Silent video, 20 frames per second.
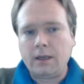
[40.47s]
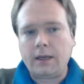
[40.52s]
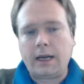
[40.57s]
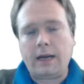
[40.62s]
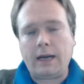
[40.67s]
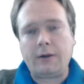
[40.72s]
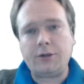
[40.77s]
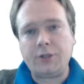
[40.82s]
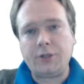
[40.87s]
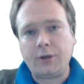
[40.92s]

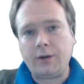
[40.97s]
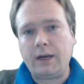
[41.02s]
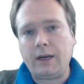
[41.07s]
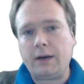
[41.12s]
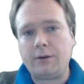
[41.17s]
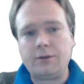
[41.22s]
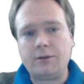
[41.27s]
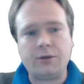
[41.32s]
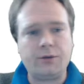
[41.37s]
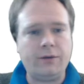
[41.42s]
I'll show you
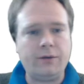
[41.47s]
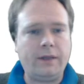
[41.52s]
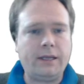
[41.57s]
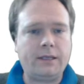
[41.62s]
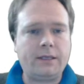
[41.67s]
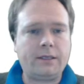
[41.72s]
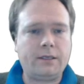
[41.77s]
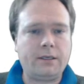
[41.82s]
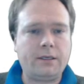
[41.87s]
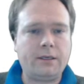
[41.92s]
how to do
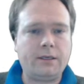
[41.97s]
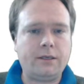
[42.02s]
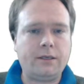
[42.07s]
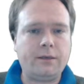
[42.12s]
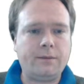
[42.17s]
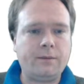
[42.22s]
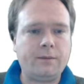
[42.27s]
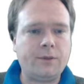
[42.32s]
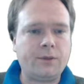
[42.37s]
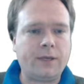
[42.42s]
that
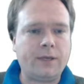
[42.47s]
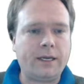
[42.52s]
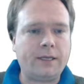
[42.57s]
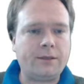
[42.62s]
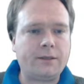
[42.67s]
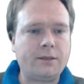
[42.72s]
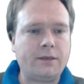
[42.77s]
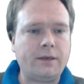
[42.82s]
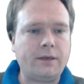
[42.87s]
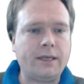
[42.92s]
tonight.
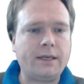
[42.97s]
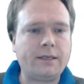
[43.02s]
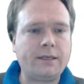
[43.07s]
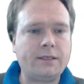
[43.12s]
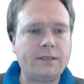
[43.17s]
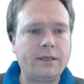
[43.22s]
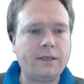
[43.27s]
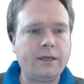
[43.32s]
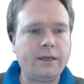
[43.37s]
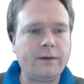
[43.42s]
So let us
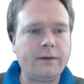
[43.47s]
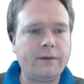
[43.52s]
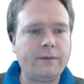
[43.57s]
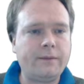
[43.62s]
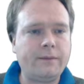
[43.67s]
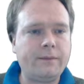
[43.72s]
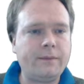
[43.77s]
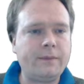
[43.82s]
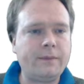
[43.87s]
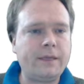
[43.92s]
say
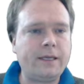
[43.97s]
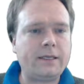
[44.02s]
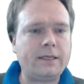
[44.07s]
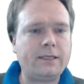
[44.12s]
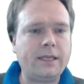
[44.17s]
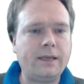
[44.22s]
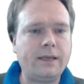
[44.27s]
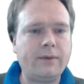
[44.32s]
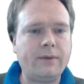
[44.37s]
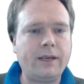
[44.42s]

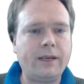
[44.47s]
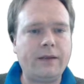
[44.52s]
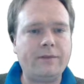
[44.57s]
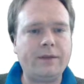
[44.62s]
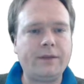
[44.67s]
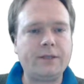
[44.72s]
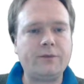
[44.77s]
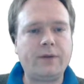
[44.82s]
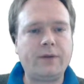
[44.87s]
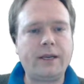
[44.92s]
that we have
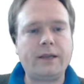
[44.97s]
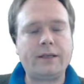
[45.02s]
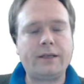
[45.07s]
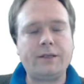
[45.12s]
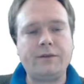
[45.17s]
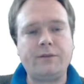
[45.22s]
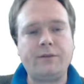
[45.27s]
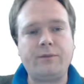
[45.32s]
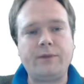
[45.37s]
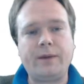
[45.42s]
this
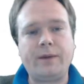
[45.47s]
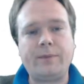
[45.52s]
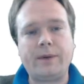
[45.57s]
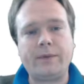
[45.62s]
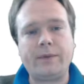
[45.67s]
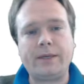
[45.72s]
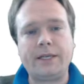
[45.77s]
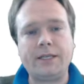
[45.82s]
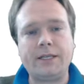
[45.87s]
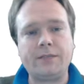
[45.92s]
Reactive Web
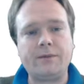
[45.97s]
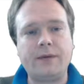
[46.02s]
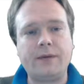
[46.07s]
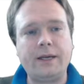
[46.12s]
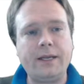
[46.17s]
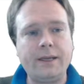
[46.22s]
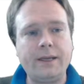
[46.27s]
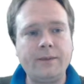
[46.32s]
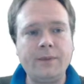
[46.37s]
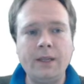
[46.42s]
application right
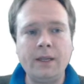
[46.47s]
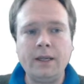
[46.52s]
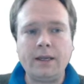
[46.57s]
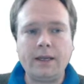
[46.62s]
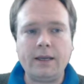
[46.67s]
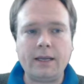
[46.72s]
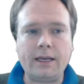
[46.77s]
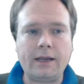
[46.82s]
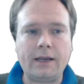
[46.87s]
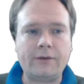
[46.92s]
here,
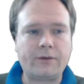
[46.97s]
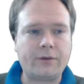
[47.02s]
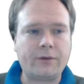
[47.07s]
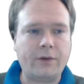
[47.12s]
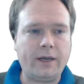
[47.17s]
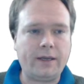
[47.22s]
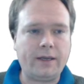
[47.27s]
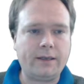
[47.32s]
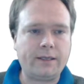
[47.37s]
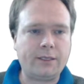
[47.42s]
and I've
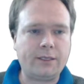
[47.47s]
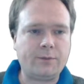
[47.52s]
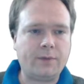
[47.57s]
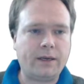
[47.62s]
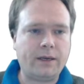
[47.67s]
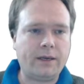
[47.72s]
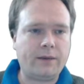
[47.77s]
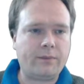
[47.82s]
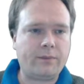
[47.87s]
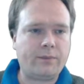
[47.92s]
created this
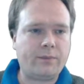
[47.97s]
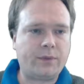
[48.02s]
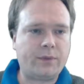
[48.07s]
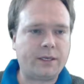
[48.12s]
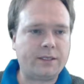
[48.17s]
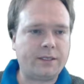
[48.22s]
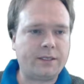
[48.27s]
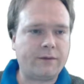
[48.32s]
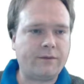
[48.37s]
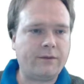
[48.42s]
by
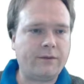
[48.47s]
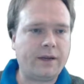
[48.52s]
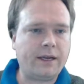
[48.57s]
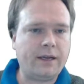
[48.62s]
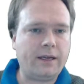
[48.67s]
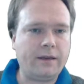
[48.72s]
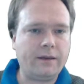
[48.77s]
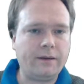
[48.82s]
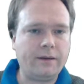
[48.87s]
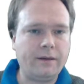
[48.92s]
pressing
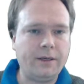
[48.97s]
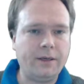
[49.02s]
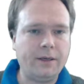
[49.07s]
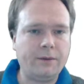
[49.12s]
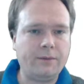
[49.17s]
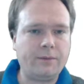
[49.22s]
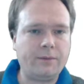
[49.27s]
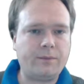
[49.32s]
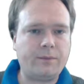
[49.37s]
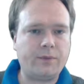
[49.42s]
File,
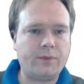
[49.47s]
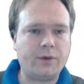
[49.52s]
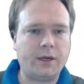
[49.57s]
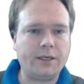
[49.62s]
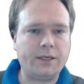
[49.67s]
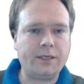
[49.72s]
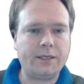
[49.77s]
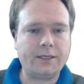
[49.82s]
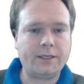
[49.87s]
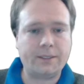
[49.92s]
New,
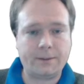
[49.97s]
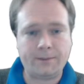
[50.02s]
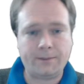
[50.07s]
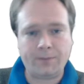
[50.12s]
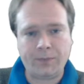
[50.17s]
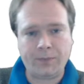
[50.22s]
Project,